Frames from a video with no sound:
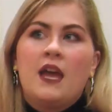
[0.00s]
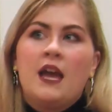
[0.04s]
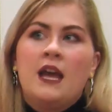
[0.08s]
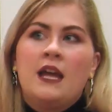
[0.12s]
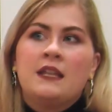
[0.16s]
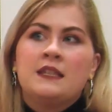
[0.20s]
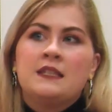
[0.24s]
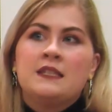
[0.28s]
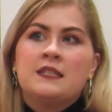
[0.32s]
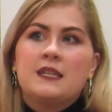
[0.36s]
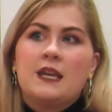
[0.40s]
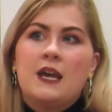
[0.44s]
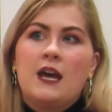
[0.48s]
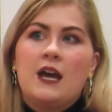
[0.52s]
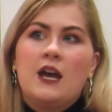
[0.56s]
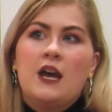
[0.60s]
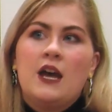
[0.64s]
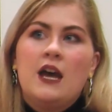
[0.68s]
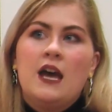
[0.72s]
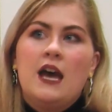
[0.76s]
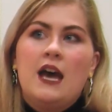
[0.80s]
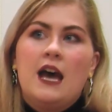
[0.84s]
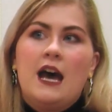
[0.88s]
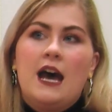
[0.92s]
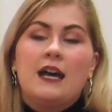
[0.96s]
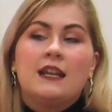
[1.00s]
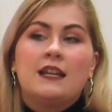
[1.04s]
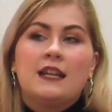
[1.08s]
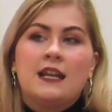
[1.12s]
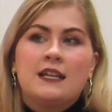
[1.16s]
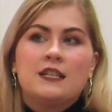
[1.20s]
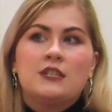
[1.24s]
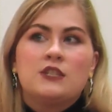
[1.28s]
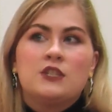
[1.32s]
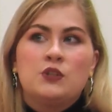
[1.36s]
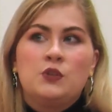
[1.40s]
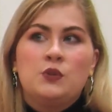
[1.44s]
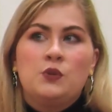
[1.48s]
and I'd
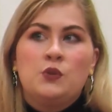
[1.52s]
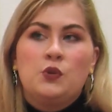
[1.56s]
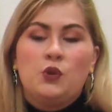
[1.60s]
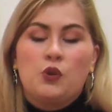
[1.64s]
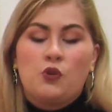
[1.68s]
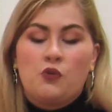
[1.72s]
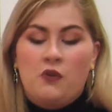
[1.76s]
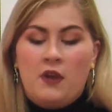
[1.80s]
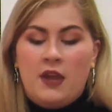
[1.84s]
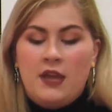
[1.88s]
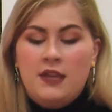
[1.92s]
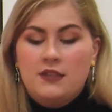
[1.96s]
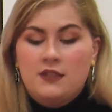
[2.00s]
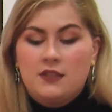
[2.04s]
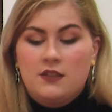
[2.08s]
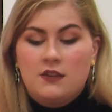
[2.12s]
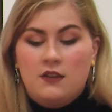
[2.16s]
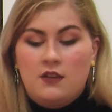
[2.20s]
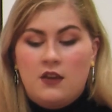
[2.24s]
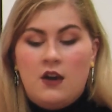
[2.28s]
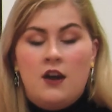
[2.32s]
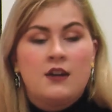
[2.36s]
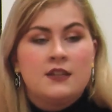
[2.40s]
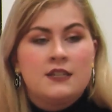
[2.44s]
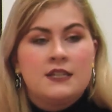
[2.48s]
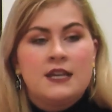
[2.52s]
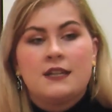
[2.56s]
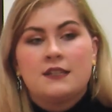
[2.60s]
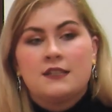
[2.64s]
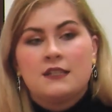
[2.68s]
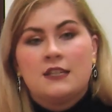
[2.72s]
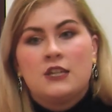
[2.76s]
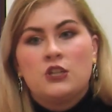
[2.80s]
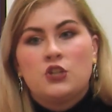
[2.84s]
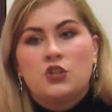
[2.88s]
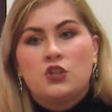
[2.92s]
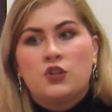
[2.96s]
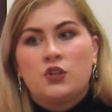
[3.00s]
like to create cardiac
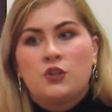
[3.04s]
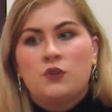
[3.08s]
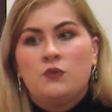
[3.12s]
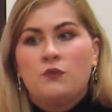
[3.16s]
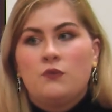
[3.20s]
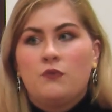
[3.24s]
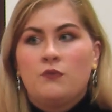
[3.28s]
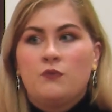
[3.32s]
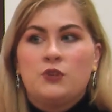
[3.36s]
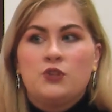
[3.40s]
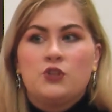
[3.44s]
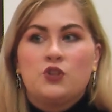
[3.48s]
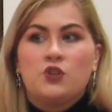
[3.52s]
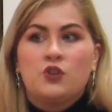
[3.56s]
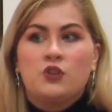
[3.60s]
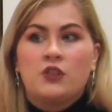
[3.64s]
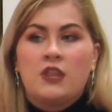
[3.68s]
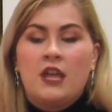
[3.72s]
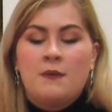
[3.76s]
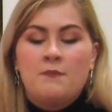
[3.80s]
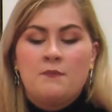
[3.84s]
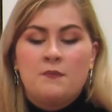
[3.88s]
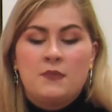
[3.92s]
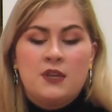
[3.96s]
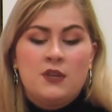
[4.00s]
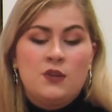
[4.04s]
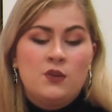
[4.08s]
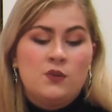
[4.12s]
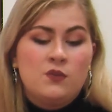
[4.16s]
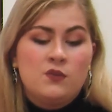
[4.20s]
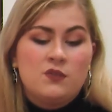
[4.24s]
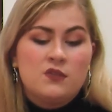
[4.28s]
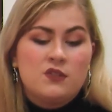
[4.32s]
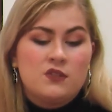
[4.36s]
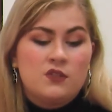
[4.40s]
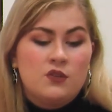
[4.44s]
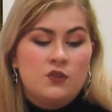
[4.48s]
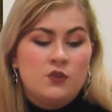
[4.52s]
tissue which could then be
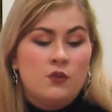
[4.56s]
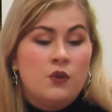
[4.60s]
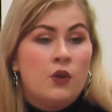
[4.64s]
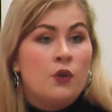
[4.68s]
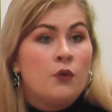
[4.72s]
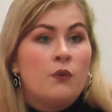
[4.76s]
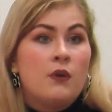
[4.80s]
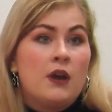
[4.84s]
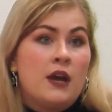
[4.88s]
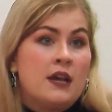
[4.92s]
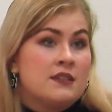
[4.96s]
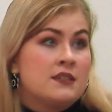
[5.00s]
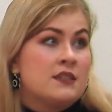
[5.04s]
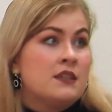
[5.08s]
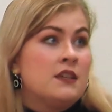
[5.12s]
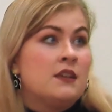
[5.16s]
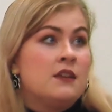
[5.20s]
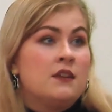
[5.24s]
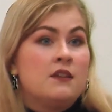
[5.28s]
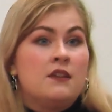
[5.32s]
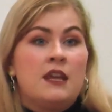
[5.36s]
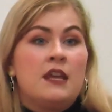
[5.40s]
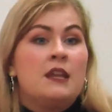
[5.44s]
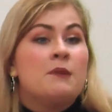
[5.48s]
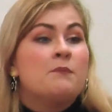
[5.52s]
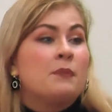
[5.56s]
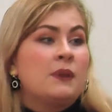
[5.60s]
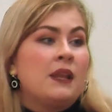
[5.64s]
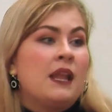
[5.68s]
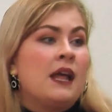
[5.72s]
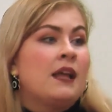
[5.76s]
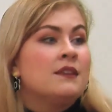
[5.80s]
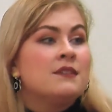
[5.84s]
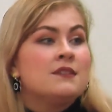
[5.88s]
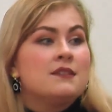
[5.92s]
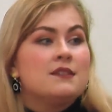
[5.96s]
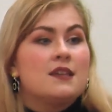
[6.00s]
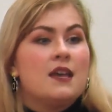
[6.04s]
used to, as an
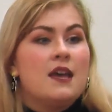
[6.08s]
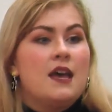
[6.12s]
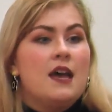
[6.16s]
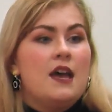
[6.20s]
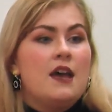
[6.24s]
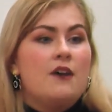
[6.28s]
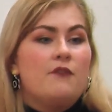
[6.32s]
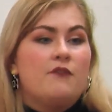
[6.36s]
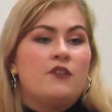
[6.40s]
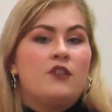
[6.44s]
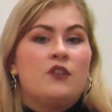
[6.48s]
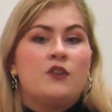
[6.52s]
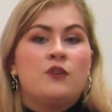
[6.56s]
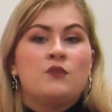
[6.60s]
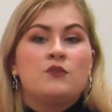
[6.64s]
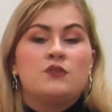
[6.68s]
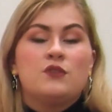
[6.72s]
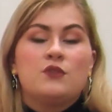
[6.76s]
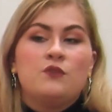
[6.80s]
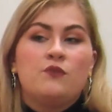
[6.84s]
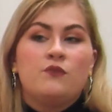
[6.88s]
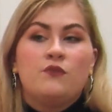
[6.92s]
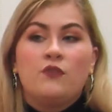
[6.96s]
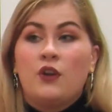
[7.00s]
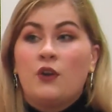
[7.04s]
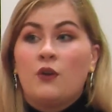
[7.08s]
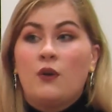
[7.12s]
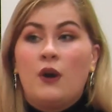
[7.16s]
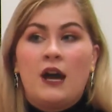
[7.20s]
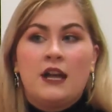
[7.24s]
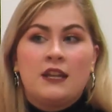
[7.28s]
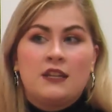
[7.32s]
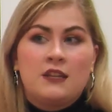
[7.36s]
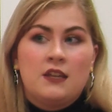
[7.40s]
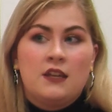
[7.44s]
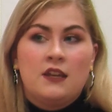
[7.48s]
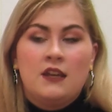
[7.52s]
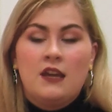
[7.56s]
implant for those who've
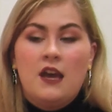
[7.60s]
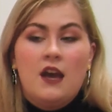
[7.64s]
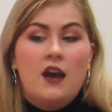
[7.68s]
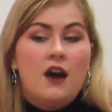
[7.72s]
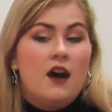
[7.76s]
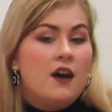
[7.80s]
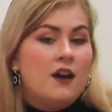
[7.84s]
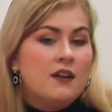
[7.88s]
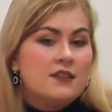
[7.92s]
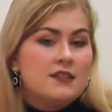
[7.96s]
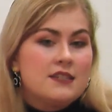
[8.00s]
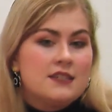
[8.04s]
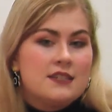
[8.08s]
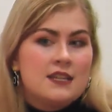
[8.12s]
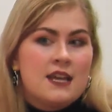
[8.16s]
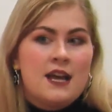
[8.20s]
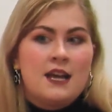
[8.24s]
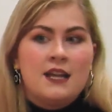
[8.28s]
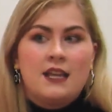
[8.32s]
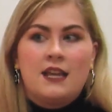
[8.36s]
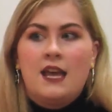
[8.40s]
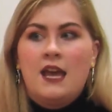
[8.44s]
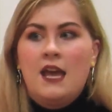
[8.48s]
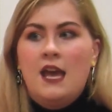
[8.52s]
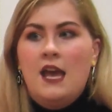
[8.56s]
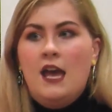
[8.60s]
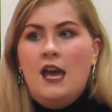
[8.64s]
had a heart attack,